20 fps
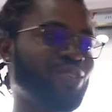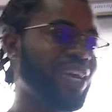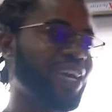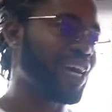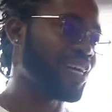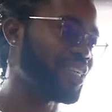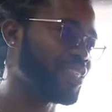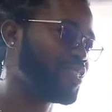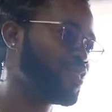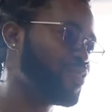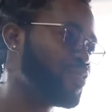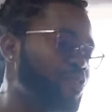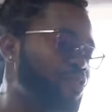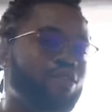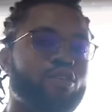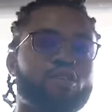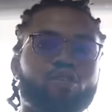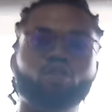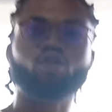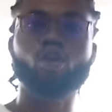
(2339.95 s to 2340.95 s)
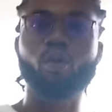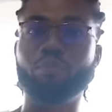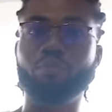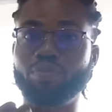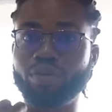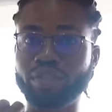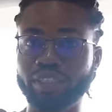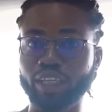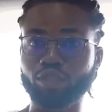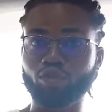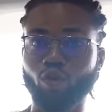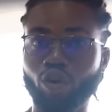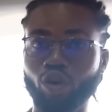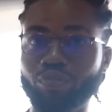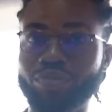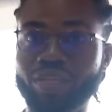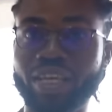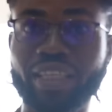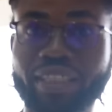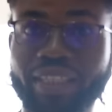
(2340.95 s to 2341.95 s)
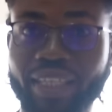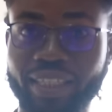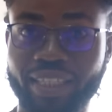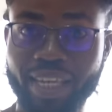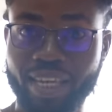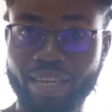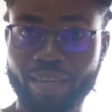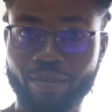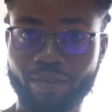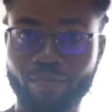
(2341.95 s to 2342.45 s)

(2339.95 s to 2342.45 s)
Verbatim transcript: you guys. You don't miss us. Princess called me yesterday.